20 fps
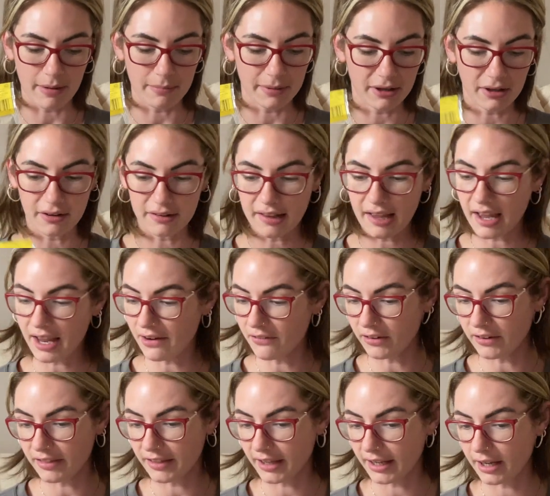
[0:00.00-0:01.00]
because
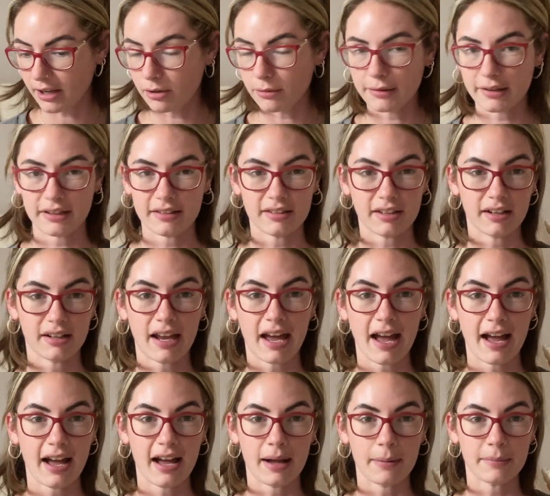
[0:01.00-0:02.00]
everything else has done
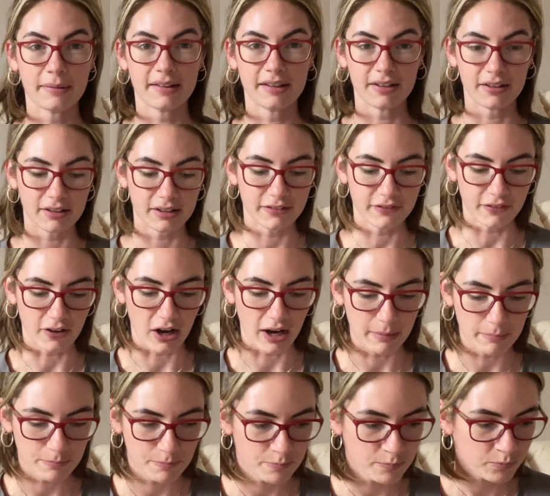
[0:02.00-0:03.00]
absolutely fine.